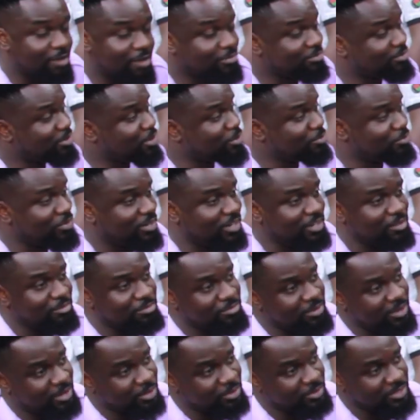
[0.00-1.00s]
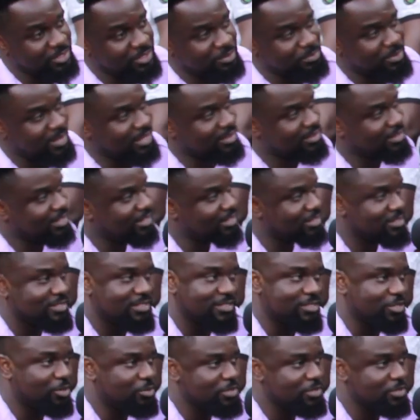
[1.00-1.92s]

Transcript: I've not really followed it, but I think it's